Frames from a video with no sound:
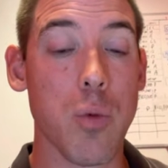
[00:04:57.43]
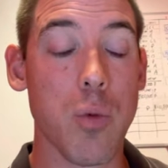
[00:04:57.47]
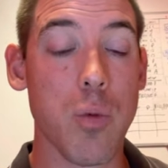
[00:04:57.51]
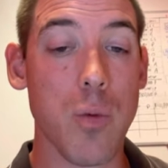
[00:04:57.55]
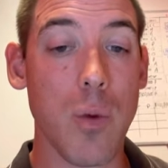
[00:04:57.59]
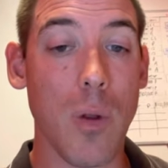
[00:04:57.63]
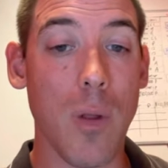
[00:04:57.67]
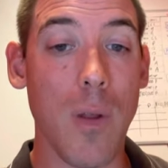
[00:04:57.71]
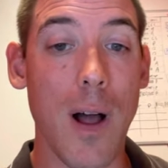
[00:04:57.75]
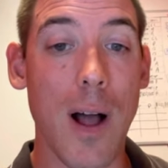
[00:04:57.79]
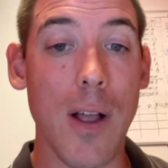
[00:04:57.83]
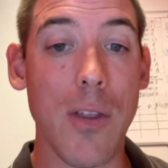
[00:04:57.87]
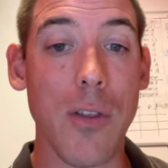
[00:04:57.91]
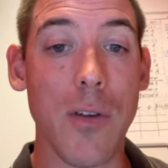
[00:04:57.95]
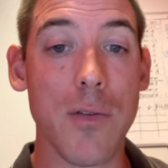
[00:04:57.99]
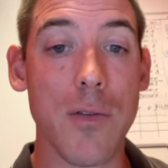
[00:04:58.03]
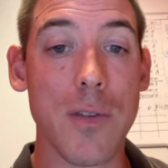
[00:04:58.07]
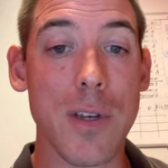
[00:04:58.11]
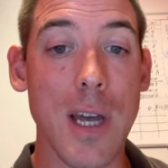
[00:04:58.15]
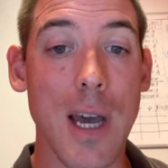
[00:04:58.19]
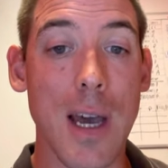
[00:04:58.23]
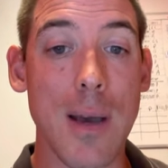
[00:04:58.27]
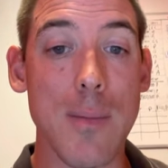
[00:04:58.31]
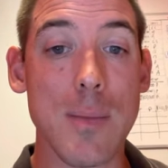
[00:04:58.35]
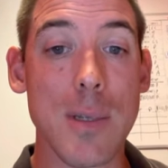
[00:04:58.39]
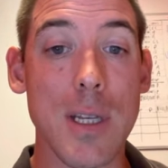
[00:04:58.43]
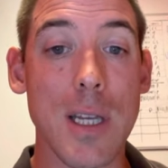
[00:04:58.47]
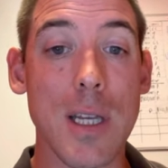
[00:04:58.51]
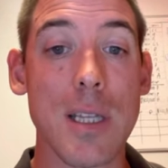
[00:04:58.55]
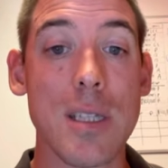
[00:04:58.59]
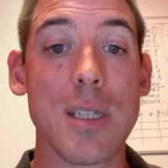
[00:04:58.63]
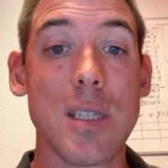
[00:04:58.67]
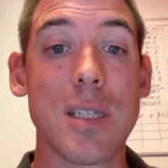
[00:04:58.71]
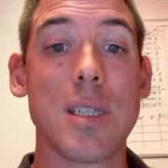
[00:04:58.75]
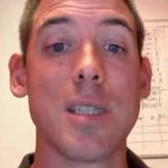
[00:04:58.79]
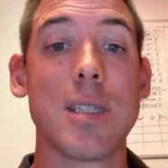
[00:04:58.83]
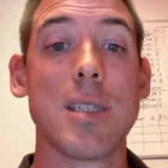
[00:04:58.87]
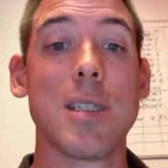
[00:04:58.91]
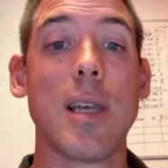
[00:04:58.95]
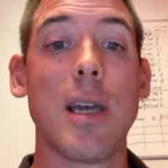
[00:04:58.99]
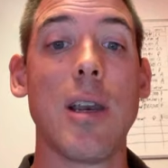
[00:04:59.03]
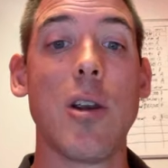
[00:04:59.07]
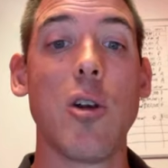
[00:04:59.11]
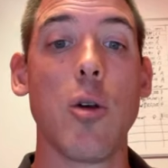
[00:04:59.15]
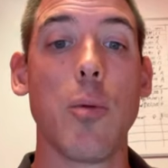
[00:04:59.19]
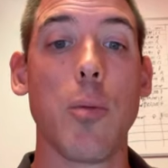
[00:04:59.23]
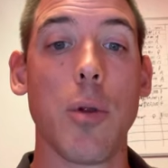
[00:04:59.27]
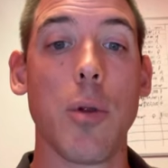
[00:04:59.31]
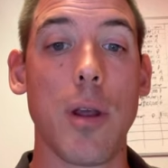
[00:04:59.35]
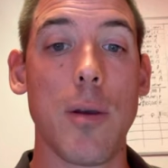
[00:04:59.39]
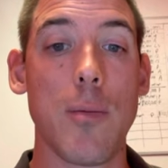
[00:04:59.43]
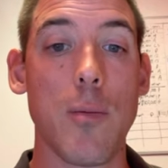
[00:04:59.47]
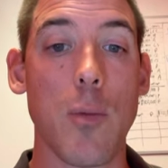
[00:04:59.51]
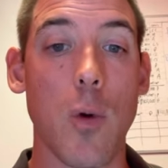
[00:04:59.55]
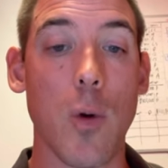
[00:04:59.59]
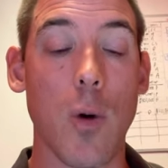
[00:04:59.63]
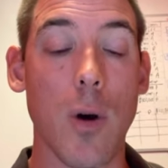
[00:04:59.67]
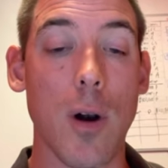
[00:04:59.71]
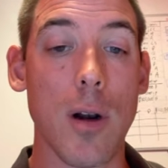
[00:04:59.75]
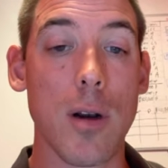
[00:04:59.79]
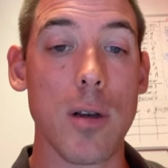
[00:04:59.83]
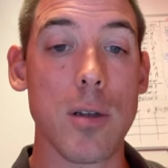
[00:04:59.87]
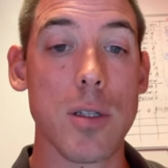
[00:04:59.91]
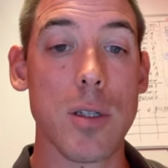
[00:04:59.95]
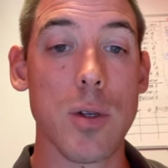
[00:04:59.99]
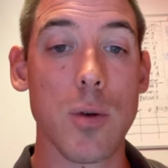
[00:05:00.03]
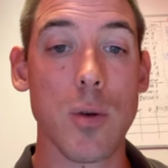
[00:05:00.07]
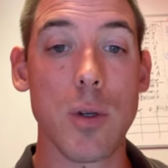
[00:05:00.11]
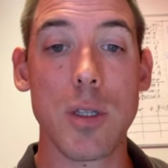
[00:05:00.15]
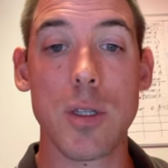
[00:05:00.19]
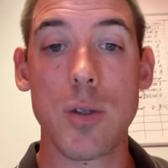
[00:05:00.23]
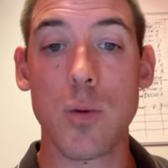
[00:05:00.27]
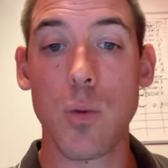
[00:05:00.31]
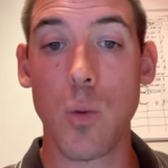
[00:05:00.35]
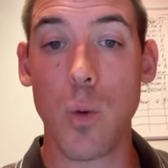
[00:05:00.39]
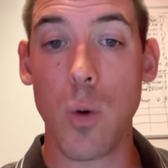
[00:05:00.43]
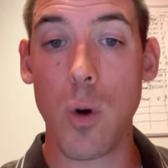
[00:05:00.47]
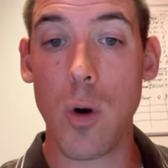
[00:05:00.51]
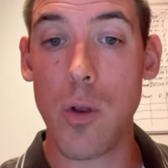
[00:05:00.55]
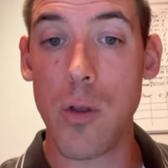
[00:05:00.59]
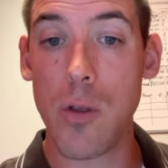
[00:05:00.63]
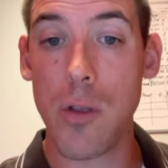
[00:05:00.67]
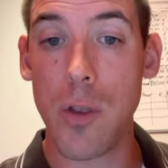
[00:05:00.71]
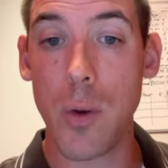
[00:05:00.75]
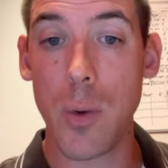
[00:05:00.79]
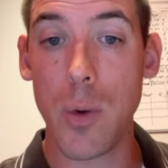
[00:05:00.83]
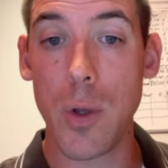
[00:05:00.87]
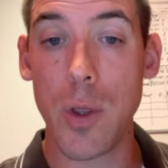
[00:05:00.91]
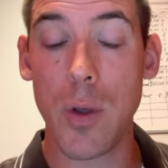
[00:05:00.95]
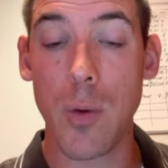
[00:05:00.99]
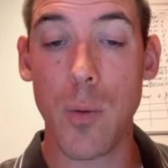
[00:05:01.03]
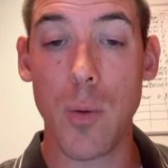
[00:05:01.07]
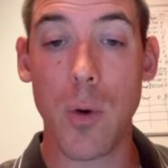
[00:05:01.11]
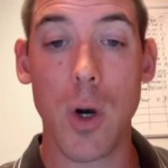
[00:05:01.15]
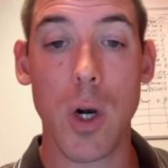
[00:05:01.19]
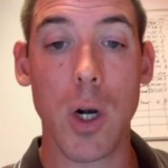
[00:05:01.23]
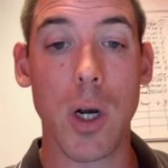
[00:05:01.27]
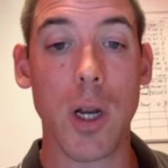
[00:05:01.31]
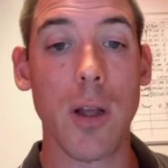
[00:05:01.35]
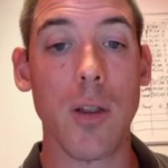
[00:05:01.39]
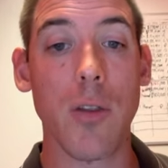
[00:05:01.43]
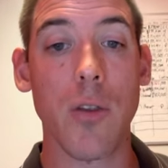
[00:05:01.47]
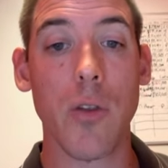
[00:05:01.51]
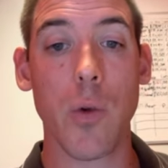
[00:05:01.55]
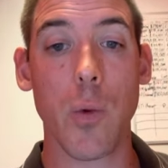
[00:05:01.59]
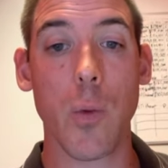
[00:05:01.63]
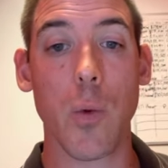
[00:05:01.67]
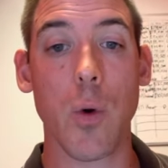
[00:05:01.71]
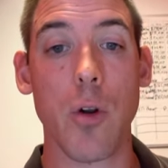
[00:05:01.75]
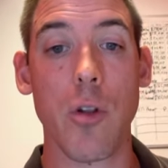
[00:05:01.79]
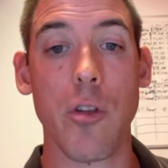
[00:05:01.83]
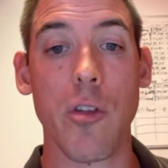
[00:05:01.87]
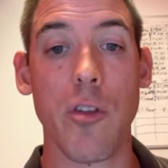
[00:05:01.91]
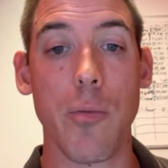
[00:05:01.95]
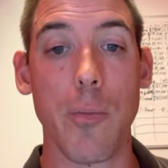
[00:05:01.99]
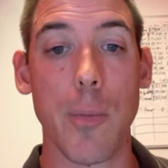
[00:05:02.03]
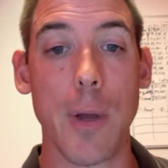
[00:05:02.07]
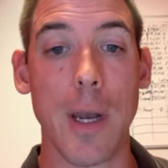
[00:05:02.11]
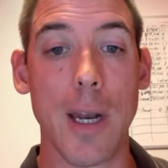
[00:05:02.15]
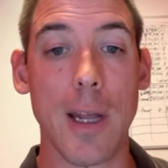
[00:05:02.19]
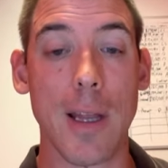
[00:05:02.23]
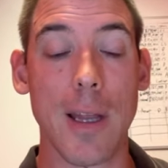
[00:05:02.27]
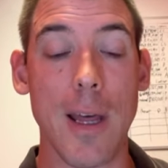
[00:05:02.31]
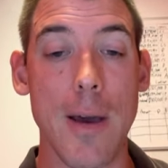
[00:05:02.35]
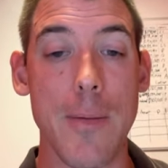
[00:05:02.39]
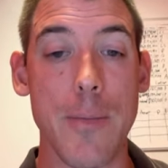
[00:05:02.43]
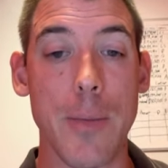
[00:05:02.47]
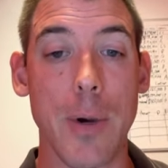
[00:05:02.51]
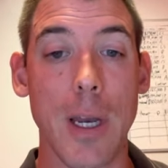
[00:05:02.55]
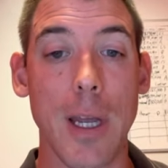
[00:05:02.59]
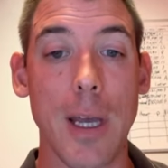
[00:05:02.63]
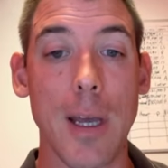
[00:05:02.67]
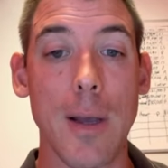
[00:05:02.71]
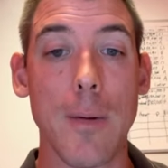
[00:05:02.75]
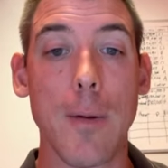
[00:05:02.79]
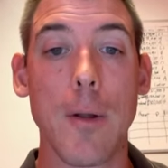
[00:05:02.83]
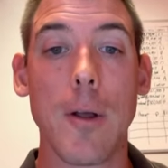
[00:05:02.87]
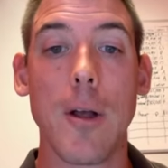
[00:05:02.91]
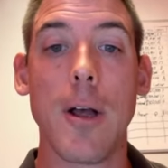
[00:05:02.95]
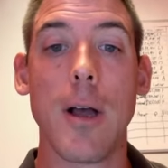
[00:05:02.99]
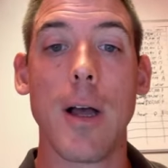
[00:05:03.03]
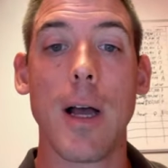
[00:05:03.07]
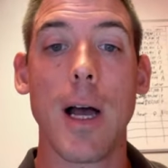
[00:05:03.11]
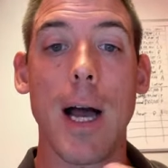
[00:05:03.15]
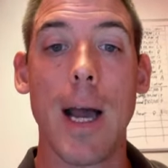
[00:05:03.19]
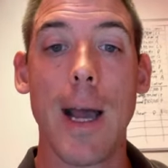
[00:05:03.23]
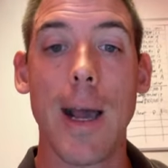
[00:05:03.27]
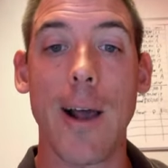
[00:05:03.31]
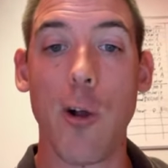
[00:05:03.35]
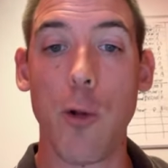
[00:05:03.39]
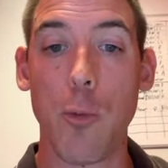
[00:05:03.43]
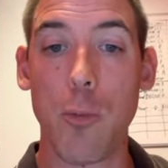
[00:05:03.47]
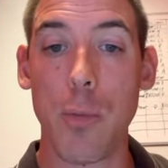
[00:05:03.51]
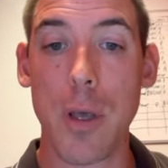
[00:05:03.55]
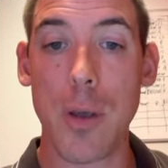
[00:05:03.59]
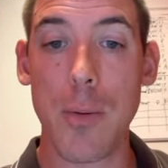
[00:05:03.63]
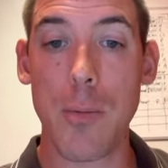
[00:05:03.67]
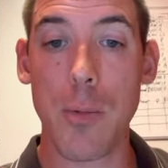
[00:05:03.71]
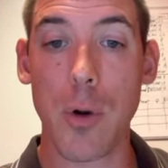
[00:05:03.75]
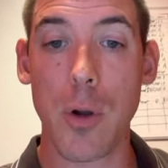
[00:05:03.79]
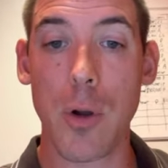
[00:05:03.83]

lots of times considerably more. So it's worth doing the work. It's worth spending that money. I help people